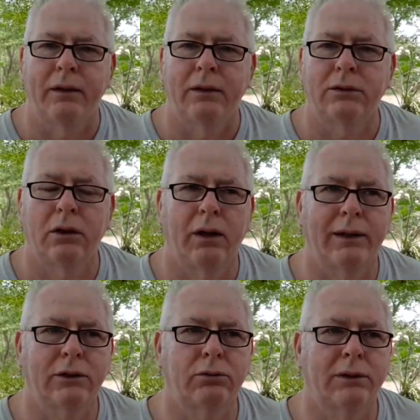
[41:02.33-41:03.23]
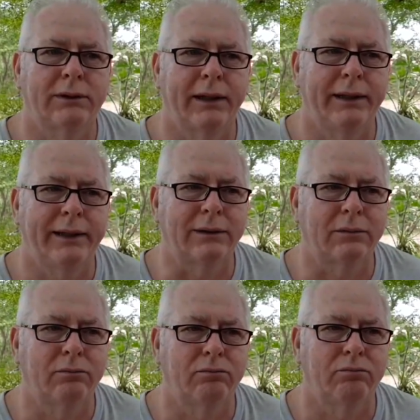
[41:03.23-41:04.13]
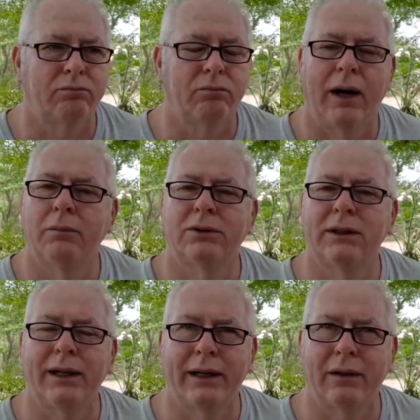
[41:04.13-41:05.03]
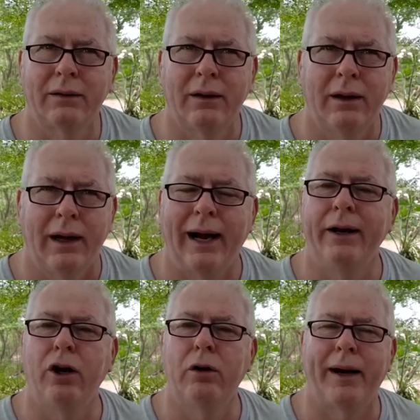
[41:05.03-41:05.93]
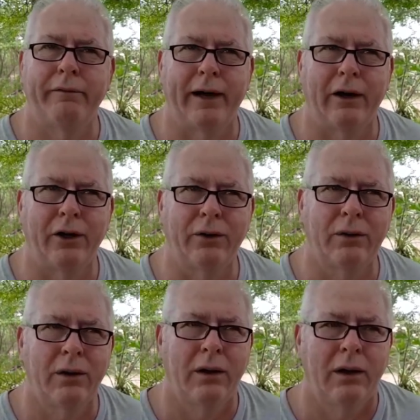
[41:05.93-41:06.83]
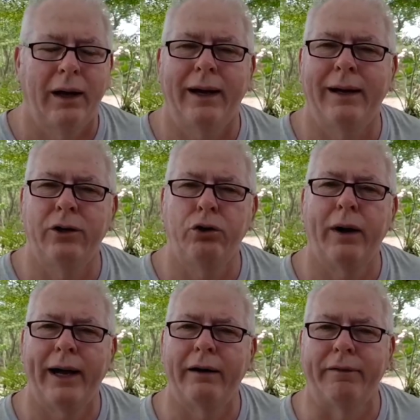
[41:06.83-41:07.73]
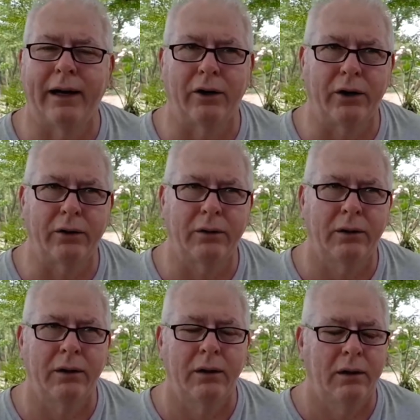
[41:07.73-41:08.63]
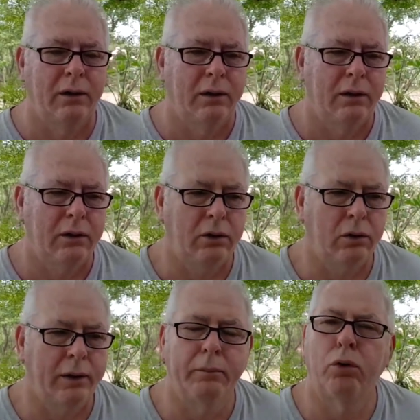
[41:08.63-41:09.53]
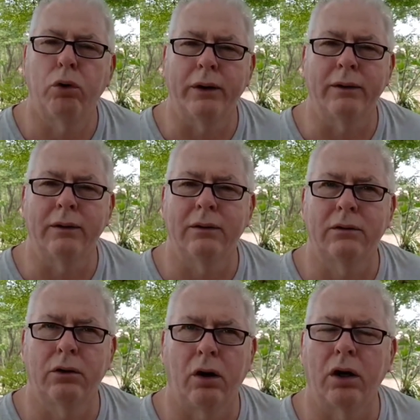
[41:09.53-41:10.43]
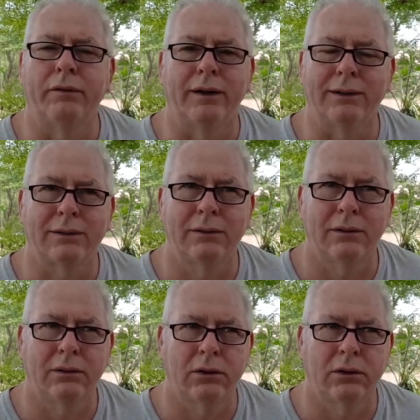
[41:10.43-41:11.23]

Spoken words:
So I just want to say this, I'm still here, I know my value, and you have value. You're important to all of us.